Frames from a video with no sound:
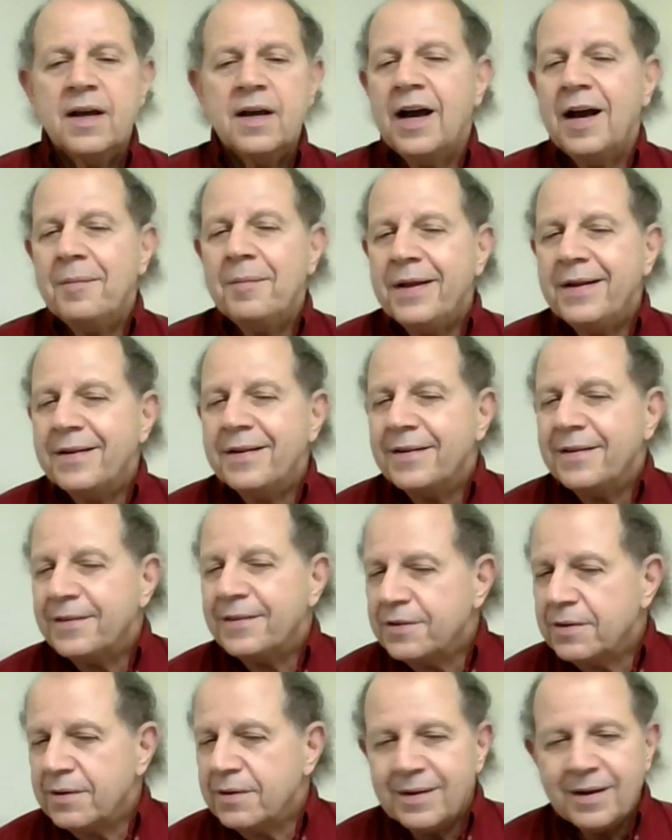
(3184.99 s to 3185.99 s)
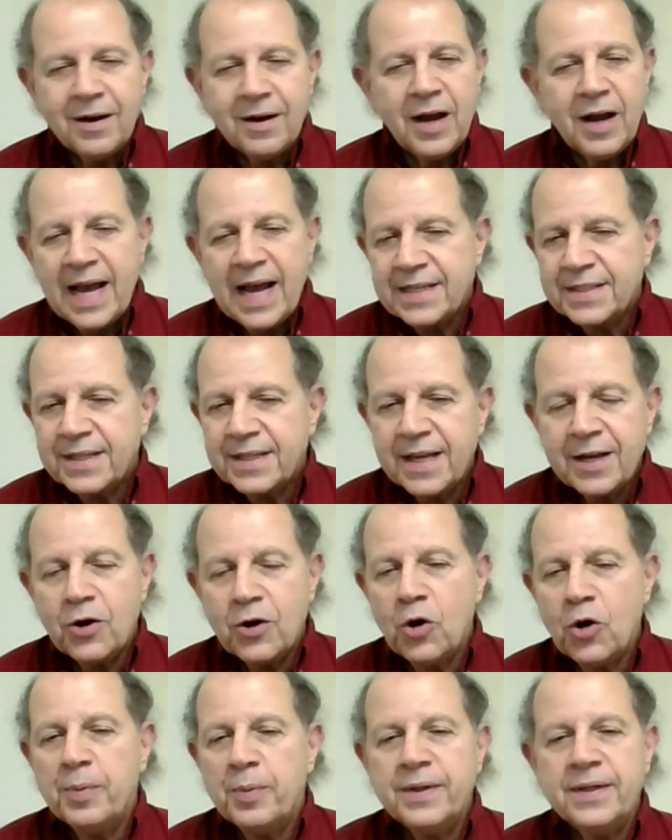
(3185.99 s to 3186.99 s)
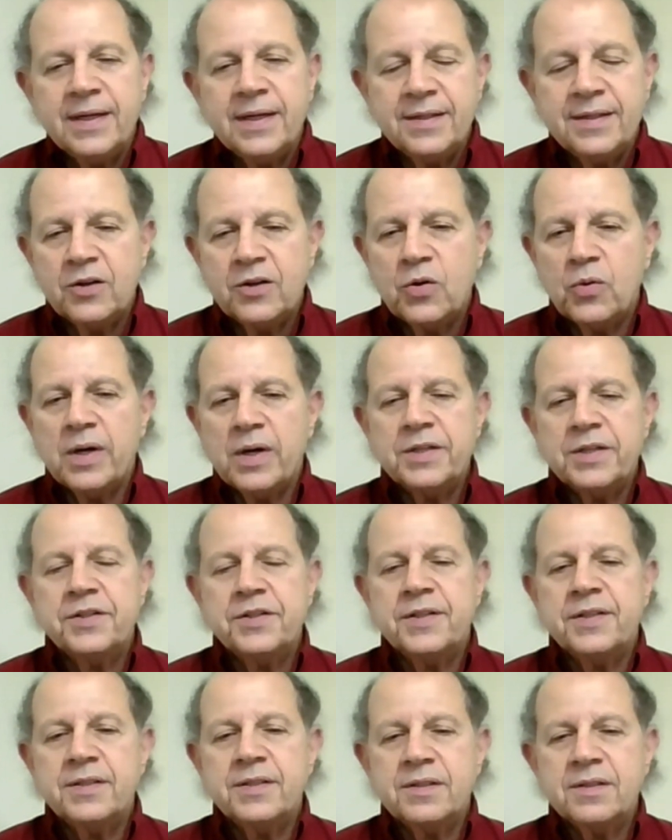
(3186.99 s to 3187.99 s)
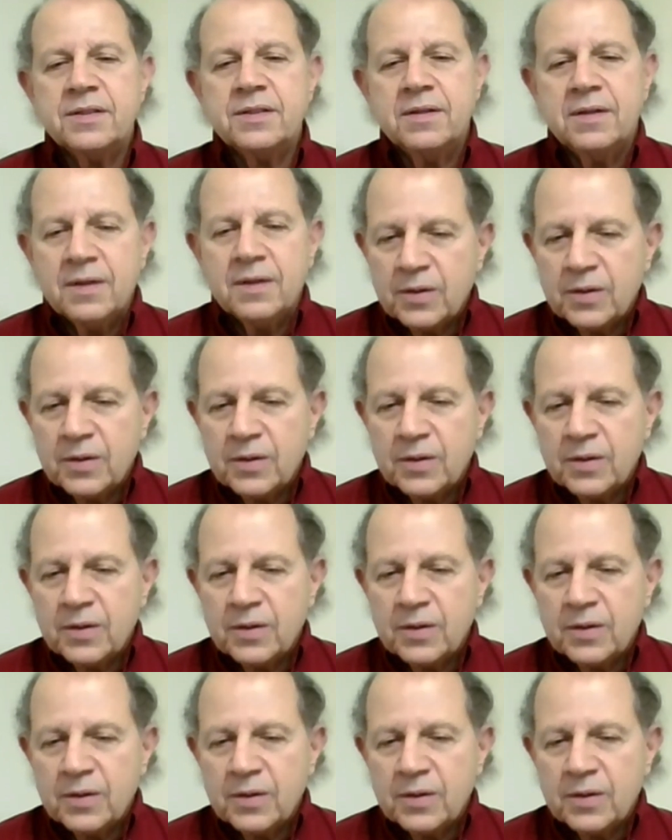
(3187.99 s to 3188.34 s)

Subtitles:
I mean, asking open-ended questions,